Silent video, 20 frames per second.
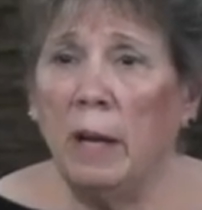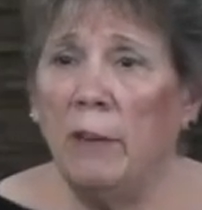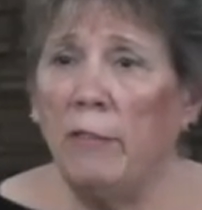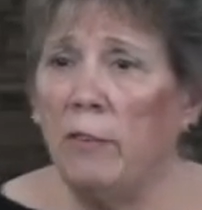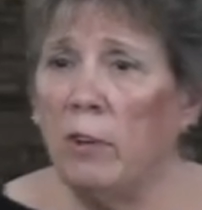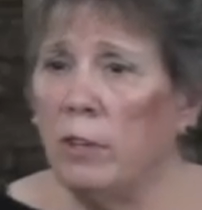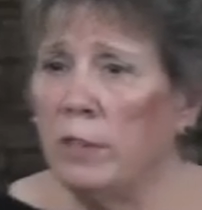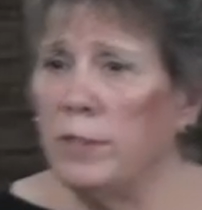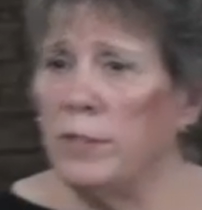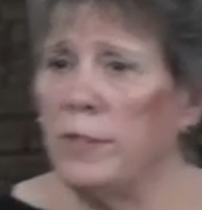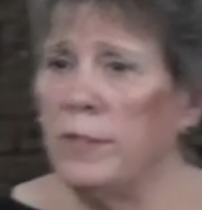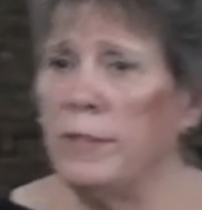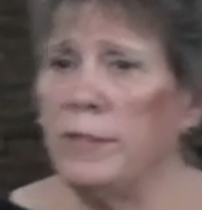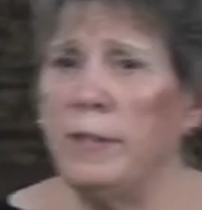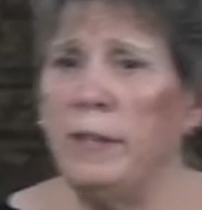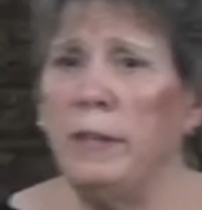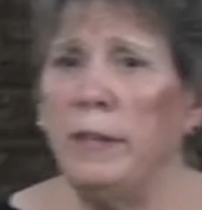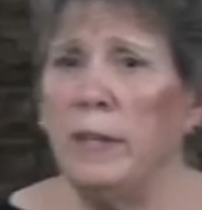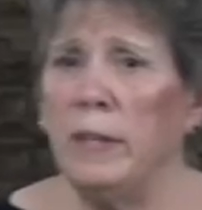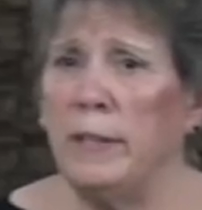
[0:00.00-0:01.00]
I've called
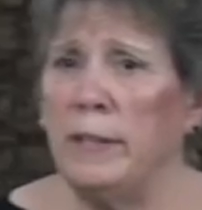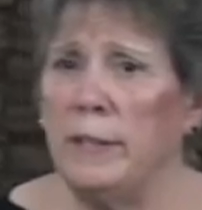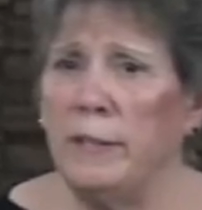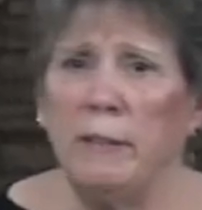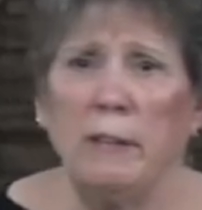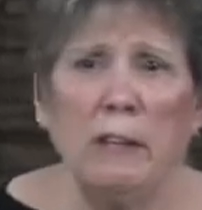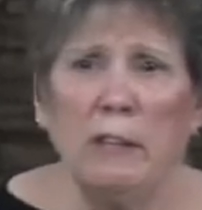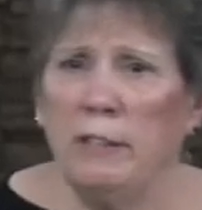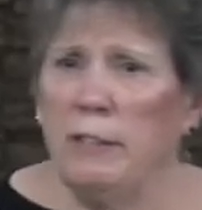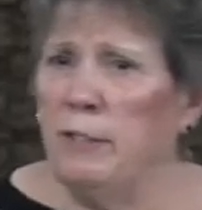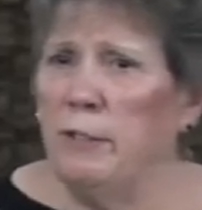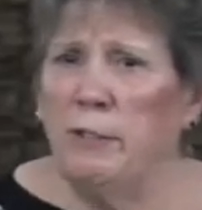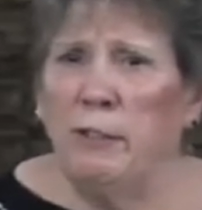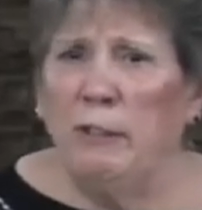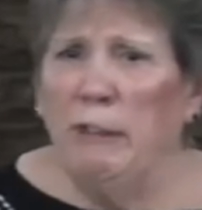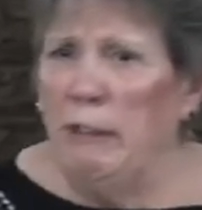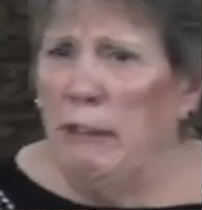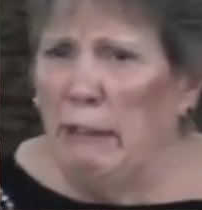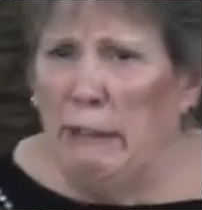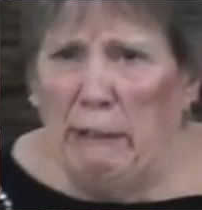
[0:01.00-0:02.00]
Cecilia. I said,
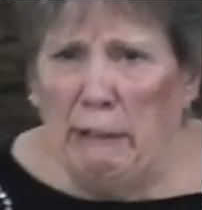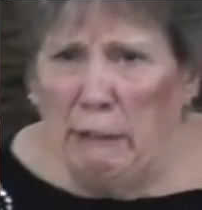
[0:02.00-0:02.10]
Cecilia,